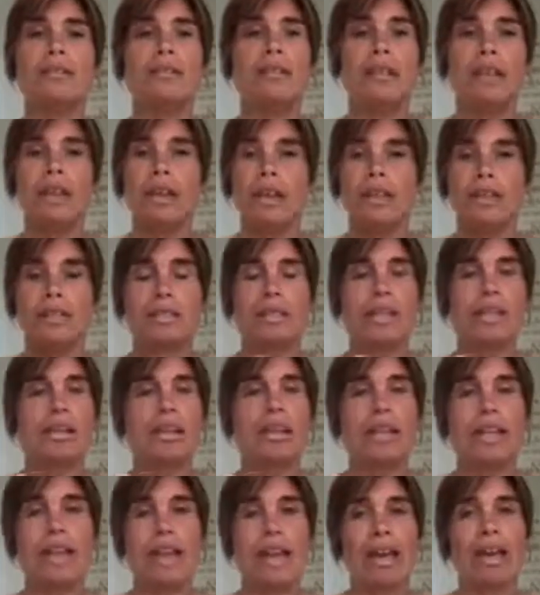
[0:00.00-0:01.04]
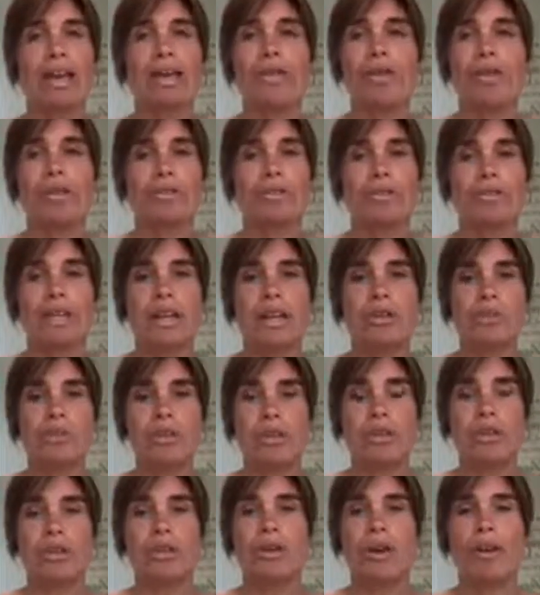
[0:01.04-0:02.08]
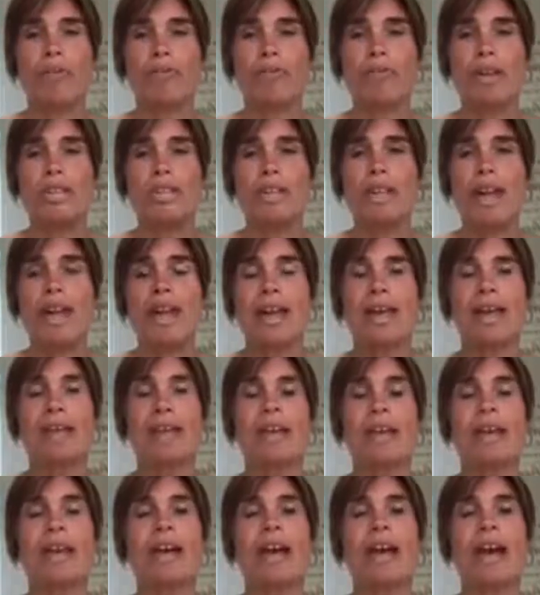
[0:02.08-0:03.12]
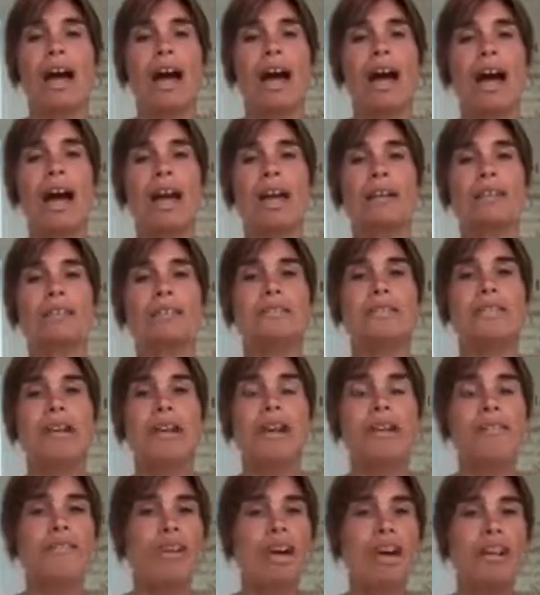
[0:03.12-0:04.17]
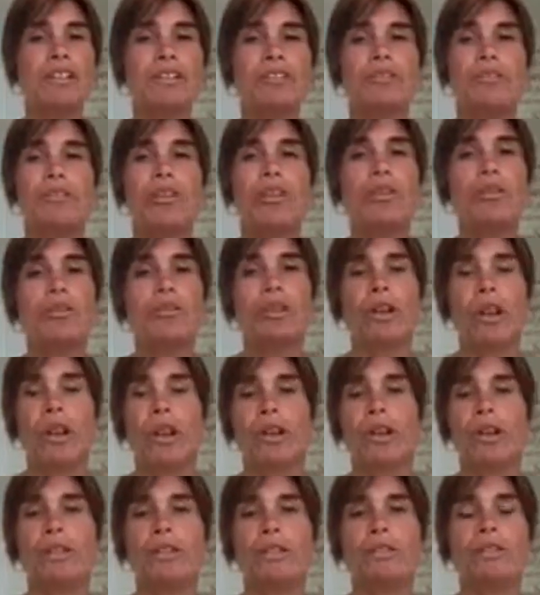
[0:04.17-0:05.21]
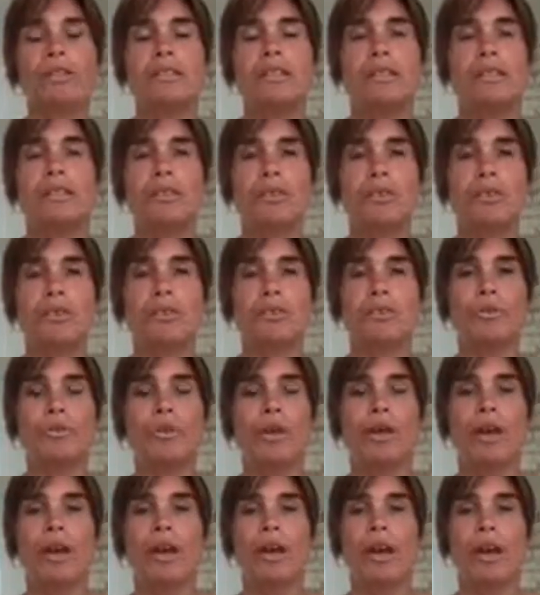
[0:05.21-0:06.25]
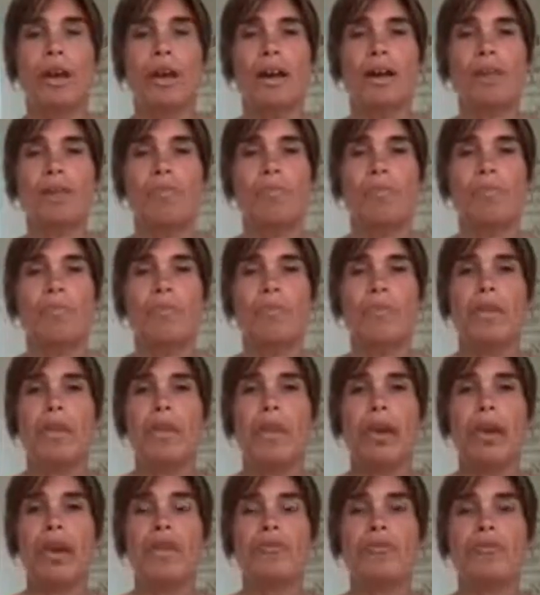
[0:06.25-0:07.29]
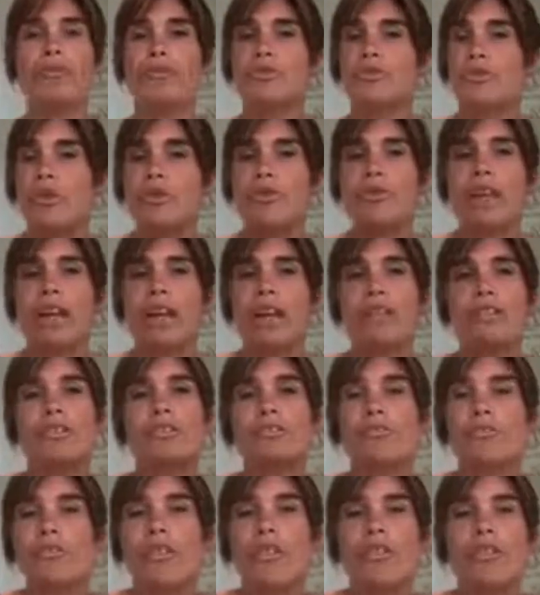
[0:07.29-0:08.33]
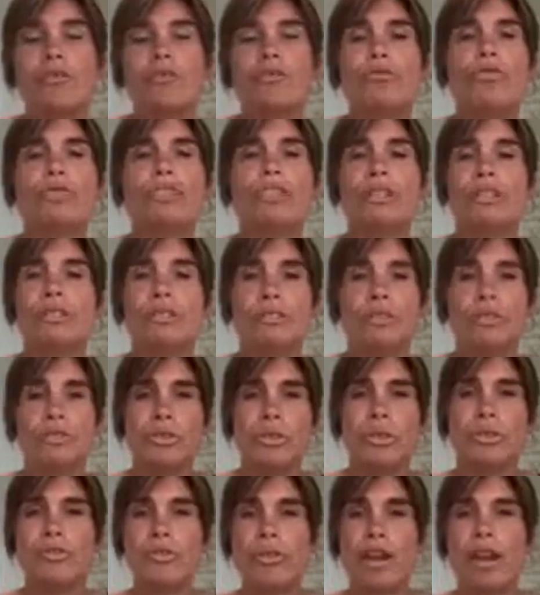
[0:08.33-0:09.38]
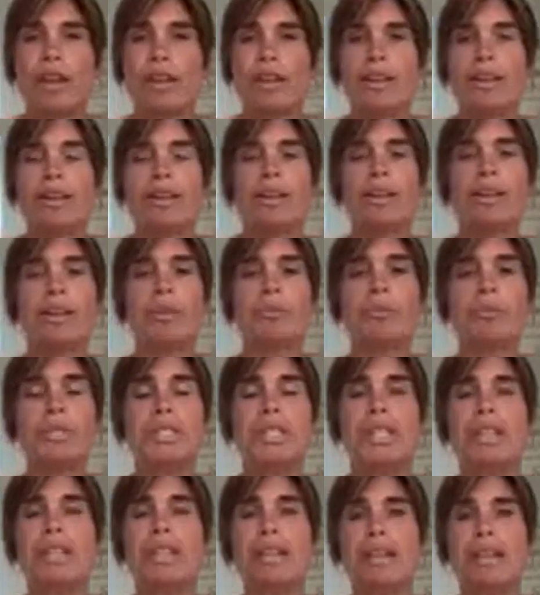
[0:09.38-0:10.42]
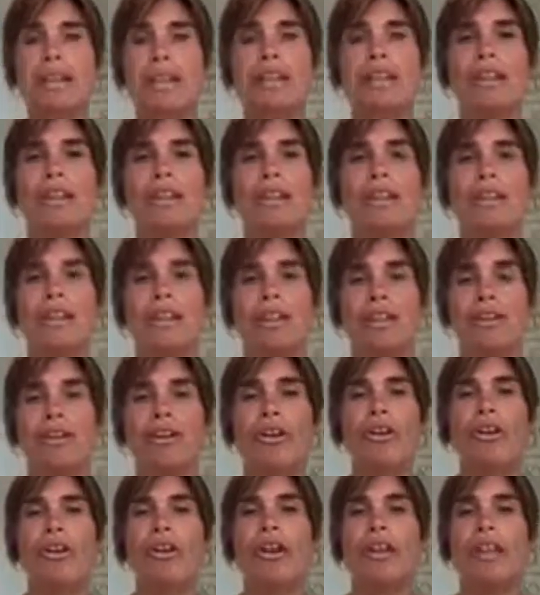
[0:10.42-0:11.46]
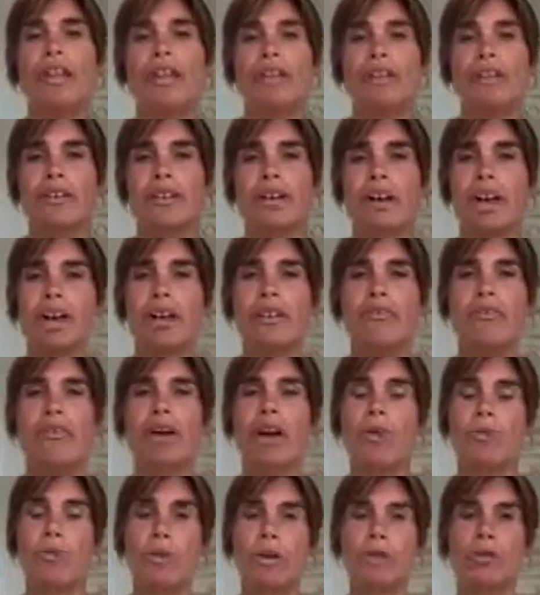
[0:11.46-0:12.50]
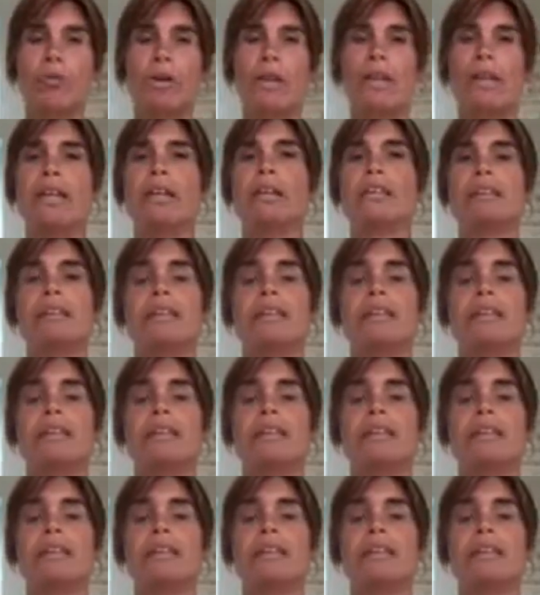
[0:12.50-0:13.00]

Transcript: like I said, I get in contact with you every day. And I've had a few clients who have sort of like struggled, just sort of like, you know, particularly in the earlier kind of couple of weeks